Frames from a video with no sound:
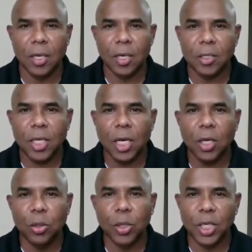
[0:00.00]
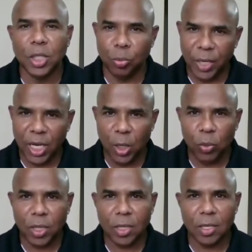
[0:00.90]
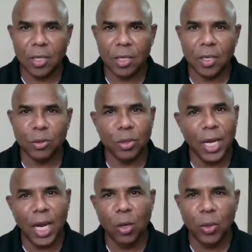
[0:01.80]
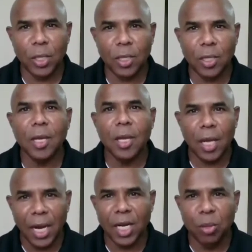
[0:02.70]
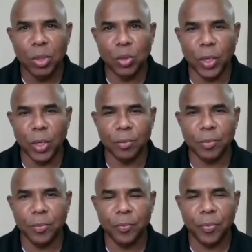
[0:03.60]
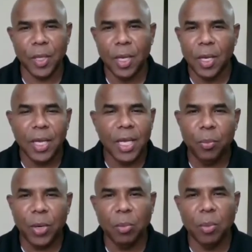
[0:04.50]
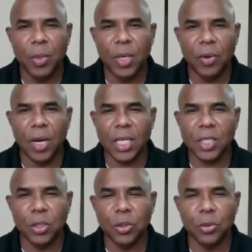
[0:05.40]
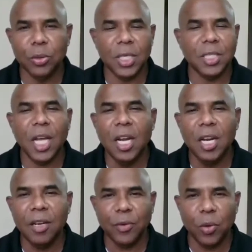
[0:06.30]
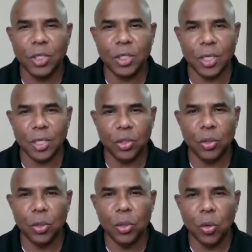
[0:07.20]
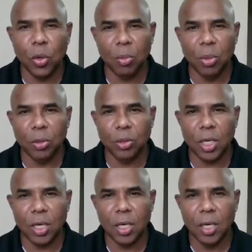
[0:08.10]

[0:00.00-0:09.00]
start doing to begin with, to end with, and in between? He probably will ask you a ton of questions to know about your